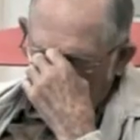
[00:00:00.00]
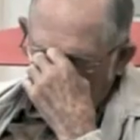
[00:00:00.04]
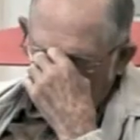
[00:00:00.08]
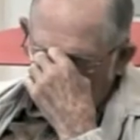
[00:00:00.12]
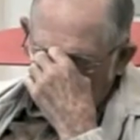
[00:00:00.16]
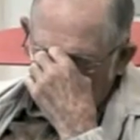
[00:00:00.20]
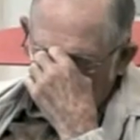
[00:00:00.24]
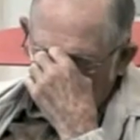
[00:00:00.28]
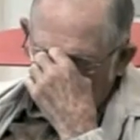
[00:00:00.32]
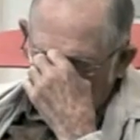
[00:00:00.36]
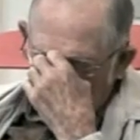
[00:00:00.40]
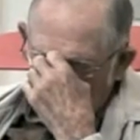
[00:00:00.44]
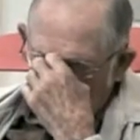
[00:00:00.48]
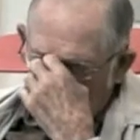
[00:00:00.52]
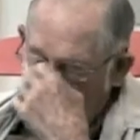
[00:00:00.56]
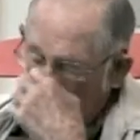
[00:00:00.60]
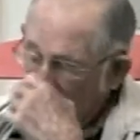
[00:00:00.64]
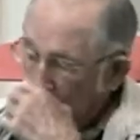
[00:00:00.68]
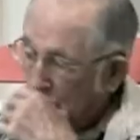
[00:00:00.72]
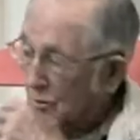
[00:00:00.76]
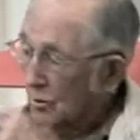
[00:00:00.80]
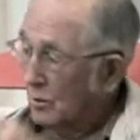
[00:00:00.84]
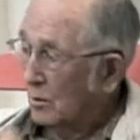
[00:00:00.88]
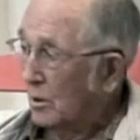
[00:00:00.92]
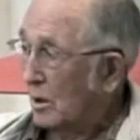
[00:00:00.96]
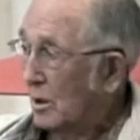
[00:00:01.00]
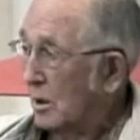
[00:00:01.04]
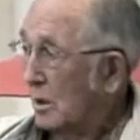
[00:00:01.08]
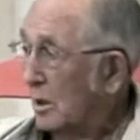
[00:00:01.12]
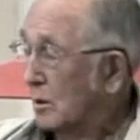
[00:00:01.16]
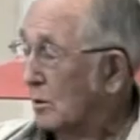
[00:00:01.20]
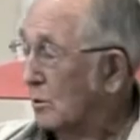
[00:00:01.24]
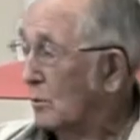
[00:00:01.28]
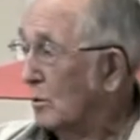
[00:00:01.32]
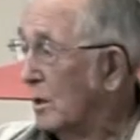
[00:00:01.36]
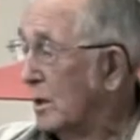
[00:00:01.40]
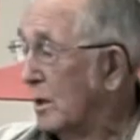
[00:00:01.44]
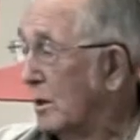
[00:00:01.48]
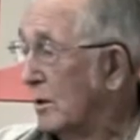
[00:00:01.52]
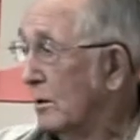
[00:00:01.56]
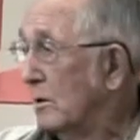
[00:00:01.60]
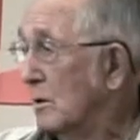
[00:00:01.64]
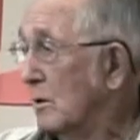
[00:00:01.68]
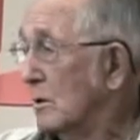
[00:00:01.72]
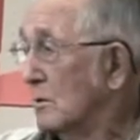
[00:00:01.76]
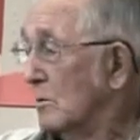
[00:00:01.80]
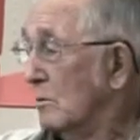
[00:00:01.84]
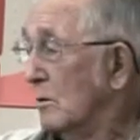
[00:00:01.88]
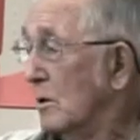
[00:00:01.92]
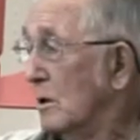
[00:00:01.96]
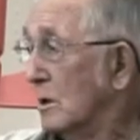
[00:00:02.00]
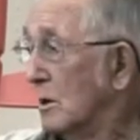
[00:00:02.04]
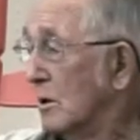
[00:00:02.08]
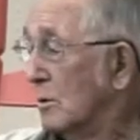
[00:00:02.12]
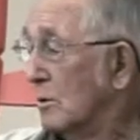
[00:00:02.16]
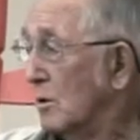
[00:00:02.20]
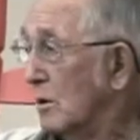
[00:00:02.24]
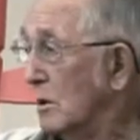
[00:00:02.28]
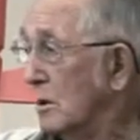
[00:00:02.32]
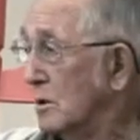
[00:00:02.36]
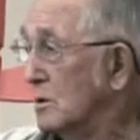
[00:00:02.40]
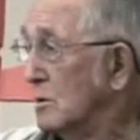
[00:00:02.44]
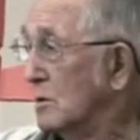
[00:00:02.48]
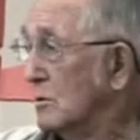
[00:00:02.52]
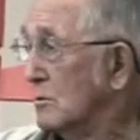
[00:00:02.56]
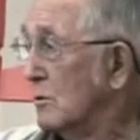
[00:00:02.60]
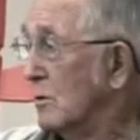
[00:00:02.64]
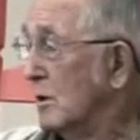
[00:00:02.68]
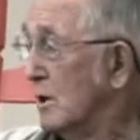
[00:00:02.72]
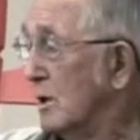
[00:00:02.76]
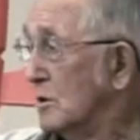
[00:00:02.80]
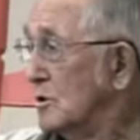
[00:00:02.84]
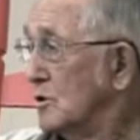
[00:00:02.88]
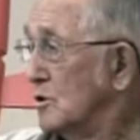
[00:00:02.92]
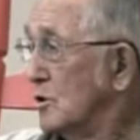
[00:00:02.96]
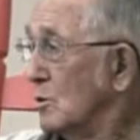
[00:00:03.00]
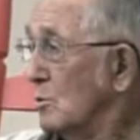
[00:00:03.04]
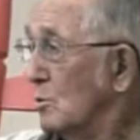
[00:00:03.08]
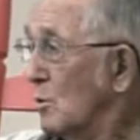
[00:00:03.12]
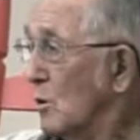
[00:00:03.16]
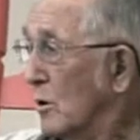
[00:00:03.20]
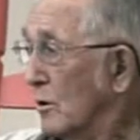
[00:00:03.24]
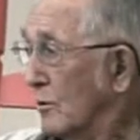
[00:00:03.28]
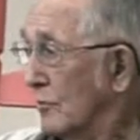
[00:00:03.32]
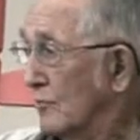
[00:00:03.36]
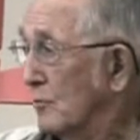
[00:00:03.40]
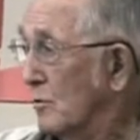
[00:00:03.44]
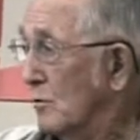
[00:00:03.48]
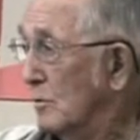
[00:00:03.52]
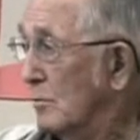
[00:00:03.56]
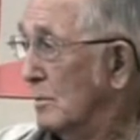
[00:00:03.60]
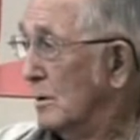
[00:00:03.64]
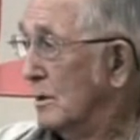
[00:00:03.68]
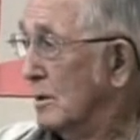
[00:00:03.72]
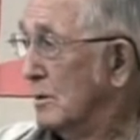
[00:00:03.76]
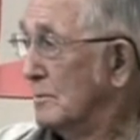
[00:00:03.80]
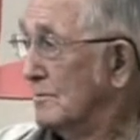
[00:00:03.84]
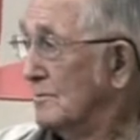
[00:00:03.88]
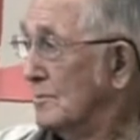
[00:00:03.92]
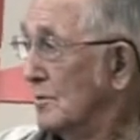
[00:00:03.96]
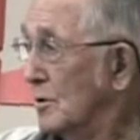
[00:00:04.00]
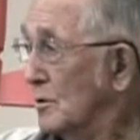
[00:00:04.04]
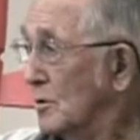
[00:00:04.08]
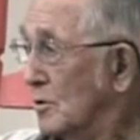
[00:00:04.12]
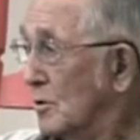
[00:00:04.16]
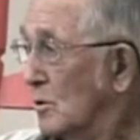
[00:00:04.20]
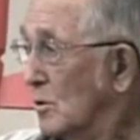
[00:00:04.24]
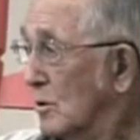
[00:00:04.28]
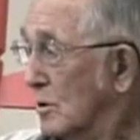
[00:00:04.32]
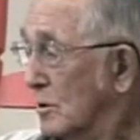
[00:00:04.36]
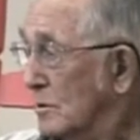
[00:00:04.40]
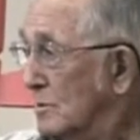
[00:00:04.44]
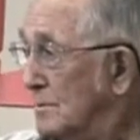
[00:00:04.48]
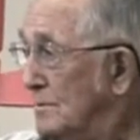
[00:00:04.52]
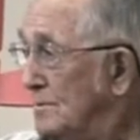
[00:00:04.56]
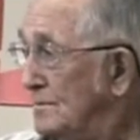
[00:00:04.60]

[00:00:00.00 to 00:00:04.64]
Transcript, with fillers: Miss Thelma Gray, Gwenny, Gwenny Gray, Gwenny, she worked for me, her daughter.